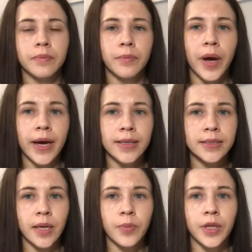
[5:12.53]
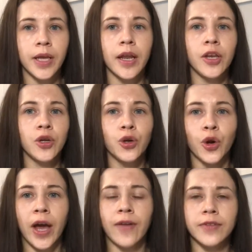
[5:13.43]
buy something and you don't
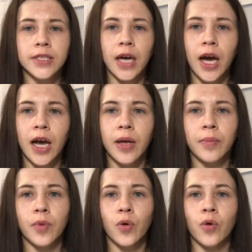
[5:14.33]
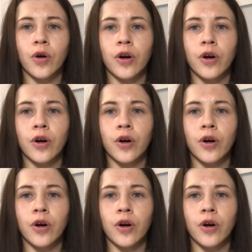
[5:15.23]
have time, or